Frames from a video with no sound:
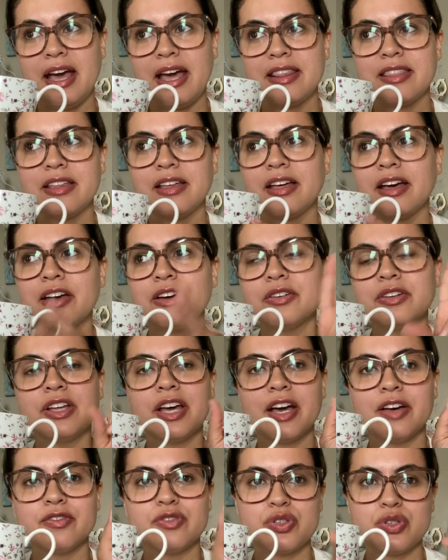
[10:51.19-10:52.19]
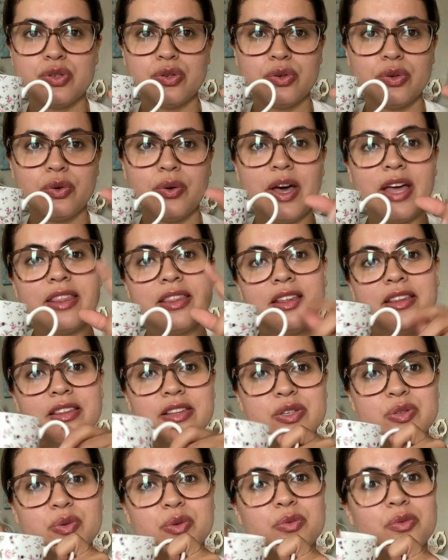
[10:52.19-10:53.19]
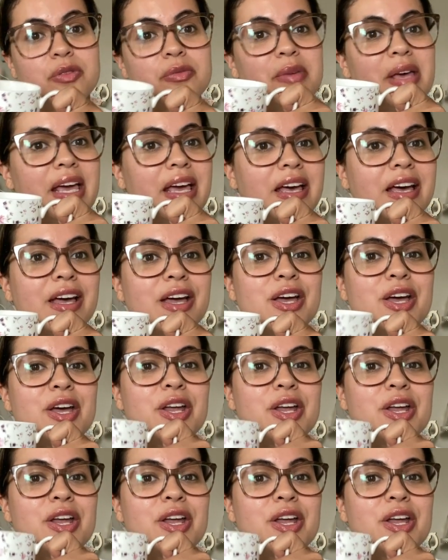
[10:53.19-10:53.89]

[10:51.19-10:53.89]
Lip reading: I think I only have 2, and then this one would make